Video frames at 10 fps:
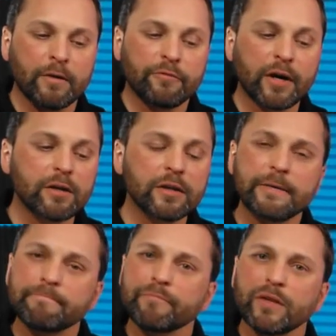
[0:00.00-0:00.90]

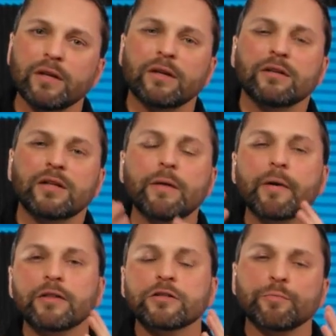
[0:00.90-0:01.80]
Finally, think
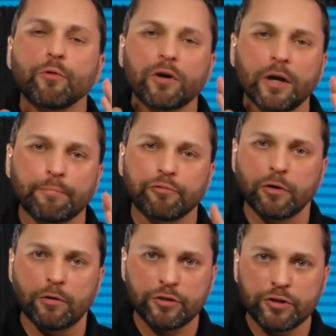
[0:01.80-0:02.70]
about the support
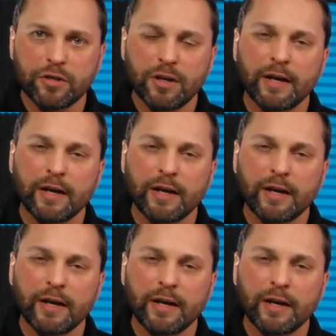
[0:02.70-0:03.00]
approach.